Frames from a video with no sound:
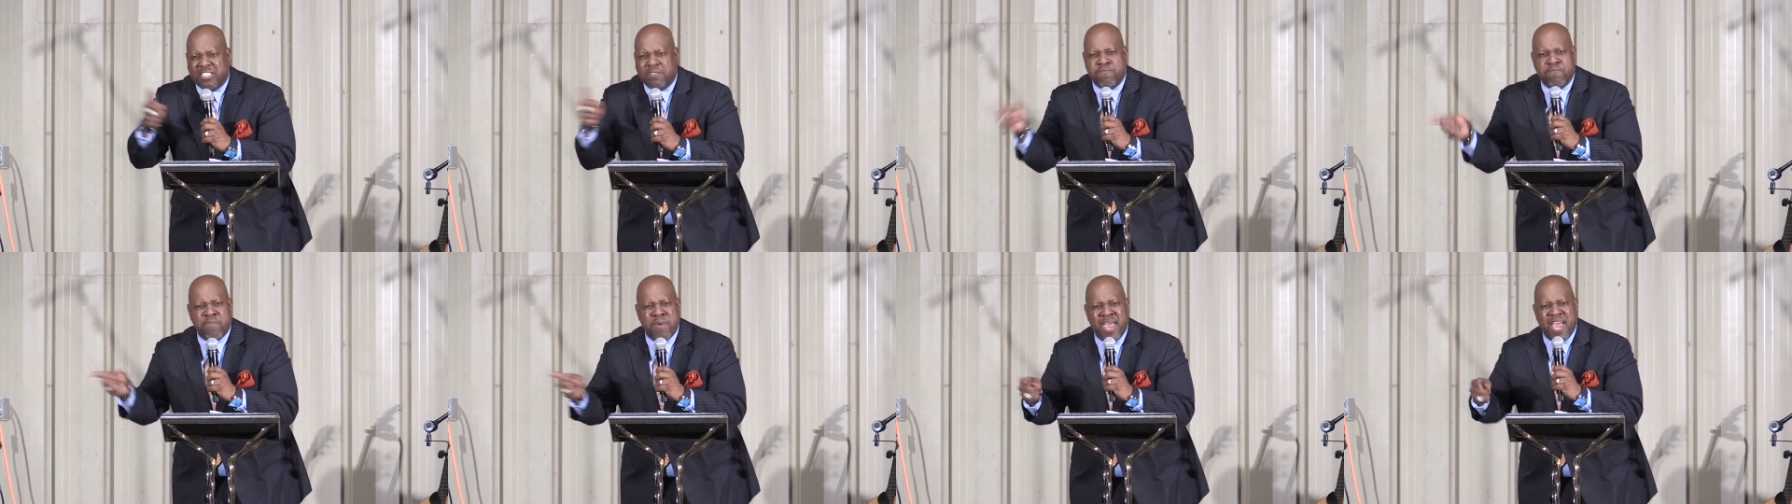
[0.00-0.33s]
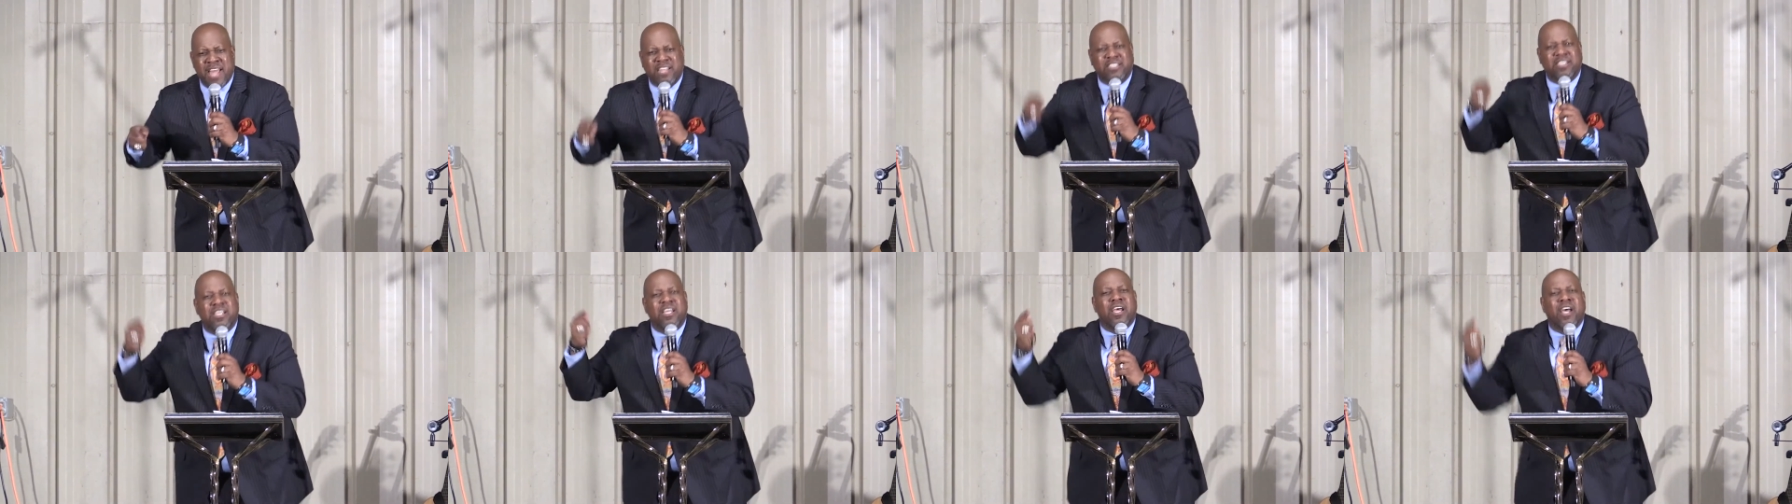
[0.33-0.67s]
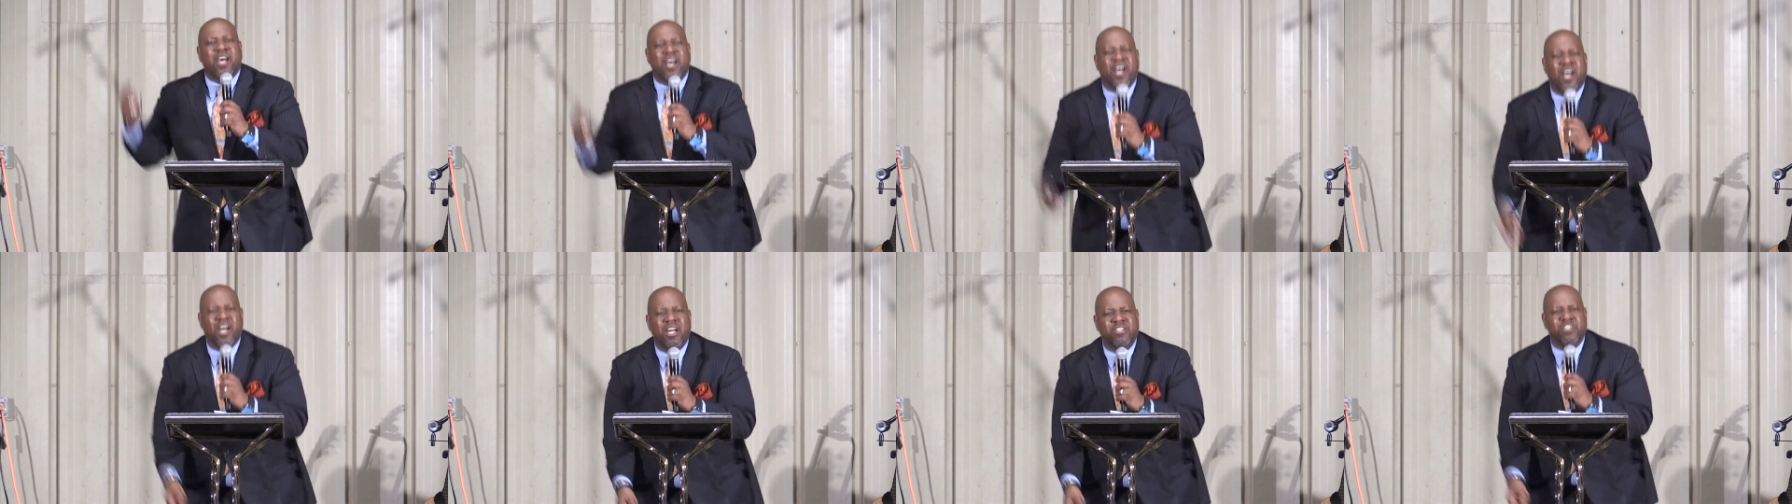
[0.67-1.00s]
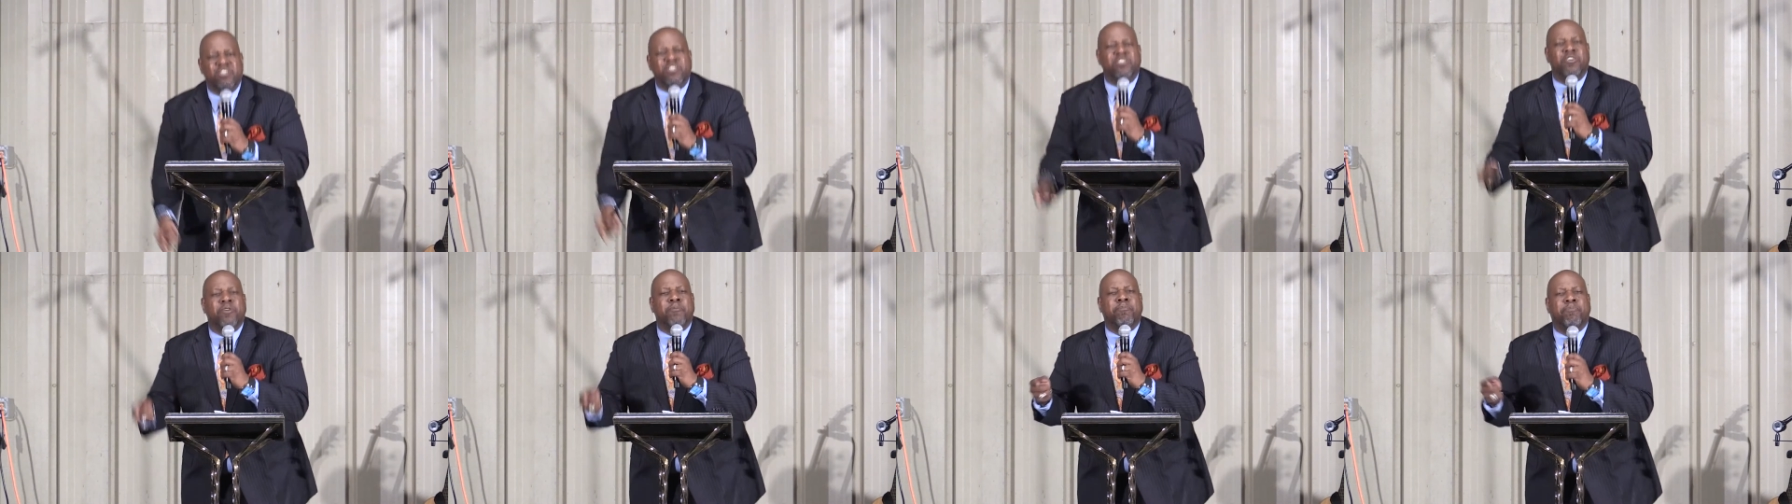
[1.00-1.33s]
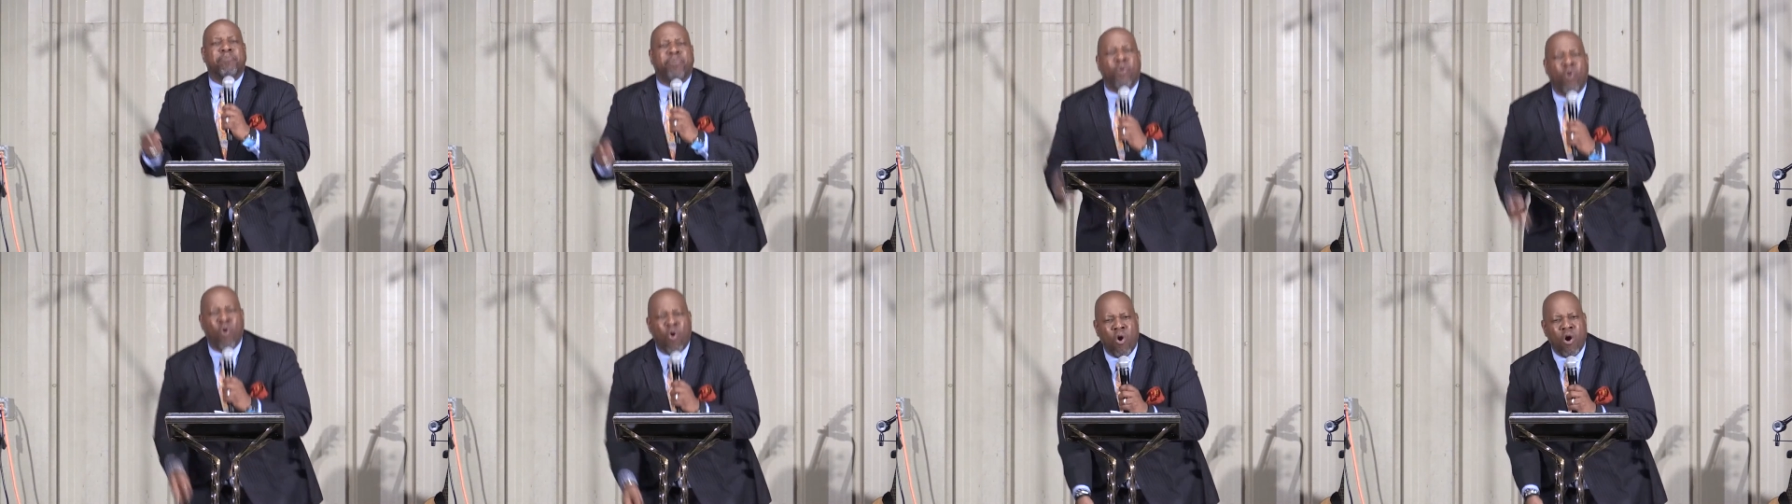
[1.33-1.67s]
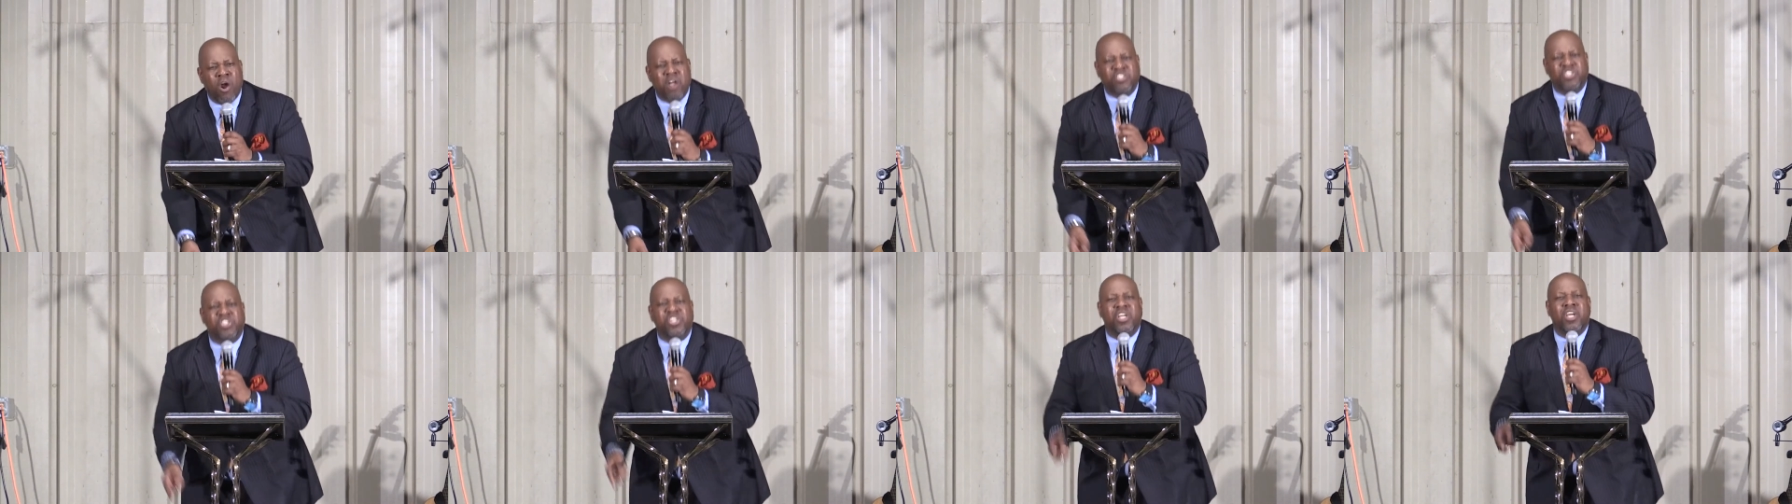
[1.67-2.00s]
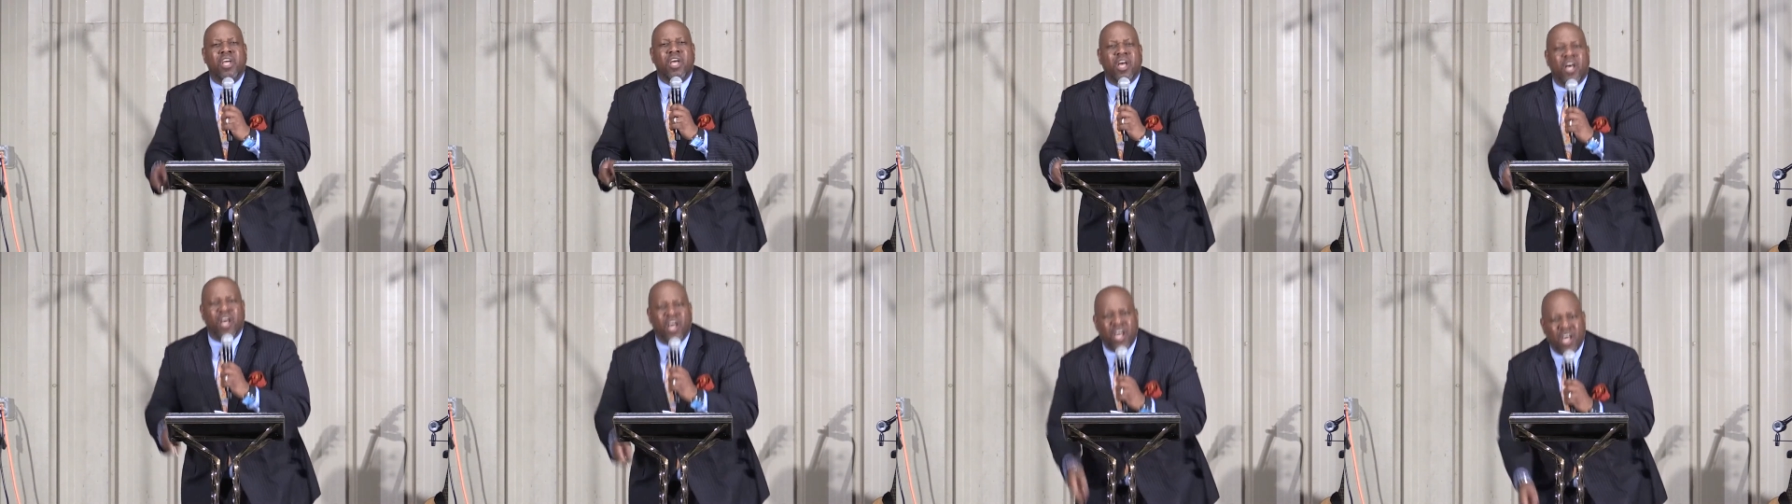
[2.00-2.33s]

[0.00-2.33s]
expense under the porch